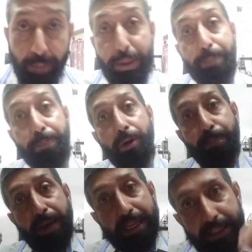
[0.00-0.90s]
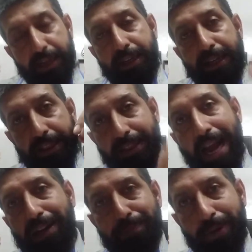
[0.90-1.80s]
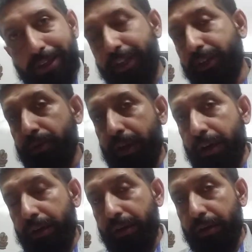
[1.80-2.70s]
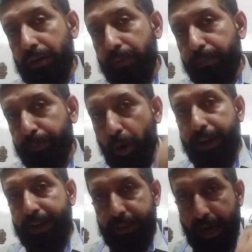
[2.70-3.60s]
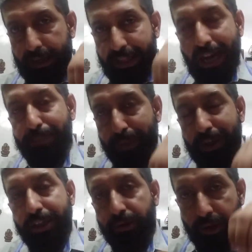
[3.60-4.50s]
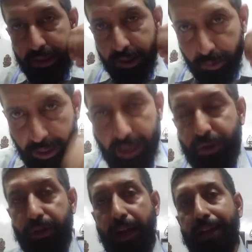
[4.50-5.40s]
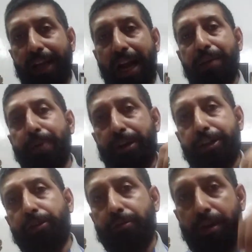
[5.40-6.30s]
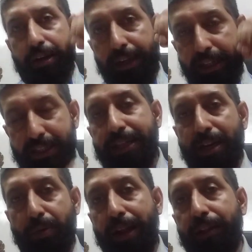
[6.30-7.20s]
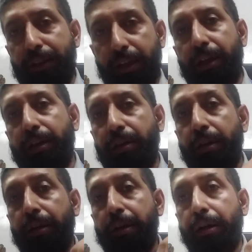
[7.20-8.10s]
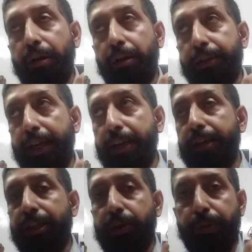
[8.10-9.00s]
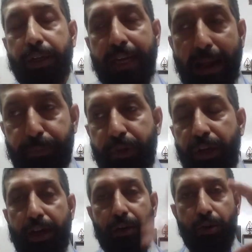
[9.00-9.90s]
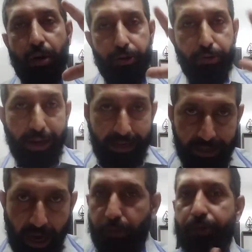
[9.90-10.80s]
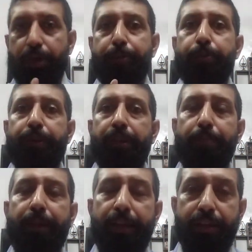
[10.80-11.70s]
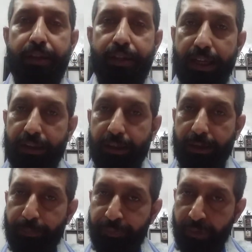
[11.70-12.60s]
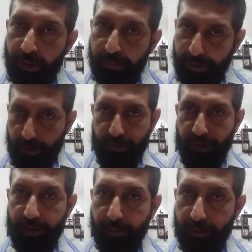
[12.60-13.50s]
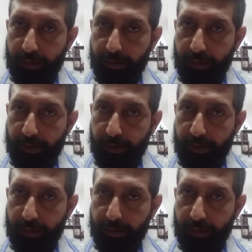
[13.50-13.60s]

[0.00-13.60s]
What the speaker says: People present in that particular point, at that particular situation, at that particular incident when the terrorists were captured, or encountered between the militants and the military.